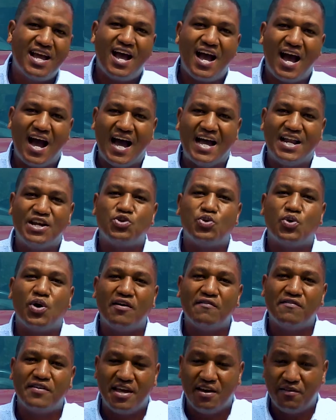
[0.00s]
and you have
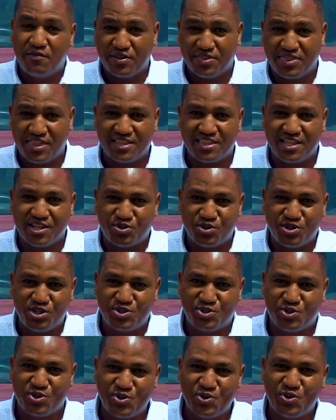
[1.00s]
everything that you need
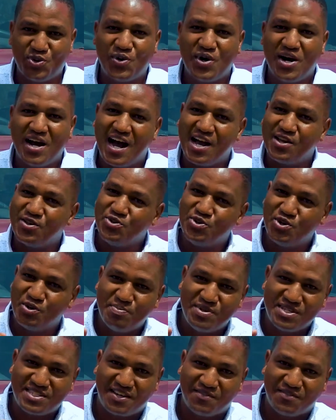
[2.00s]
to know and you don't miss a